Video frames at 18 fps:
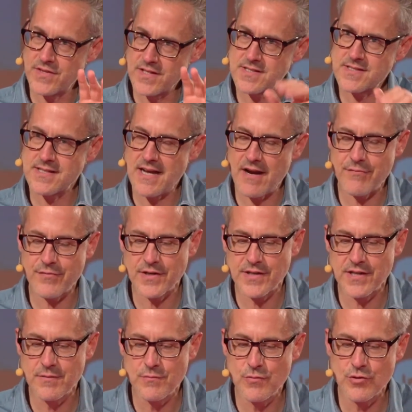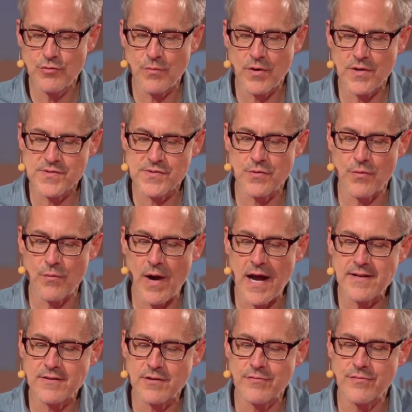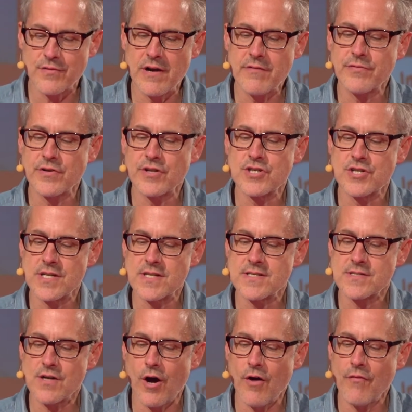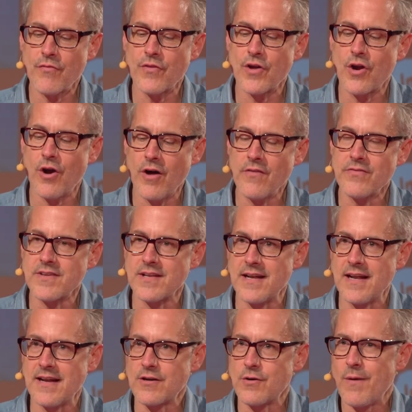this African Moot was the right of refugees on the continent,